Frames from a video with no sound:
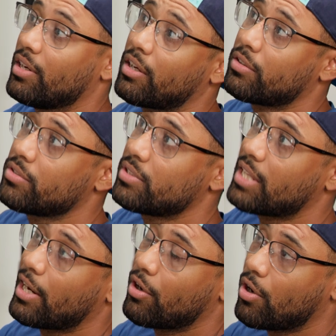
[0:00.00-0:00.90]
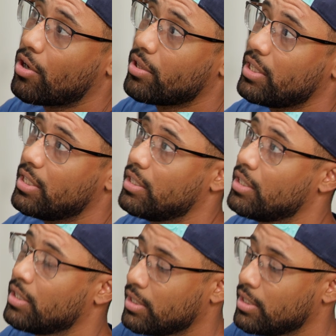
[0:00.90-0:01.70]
the knuckles that are on the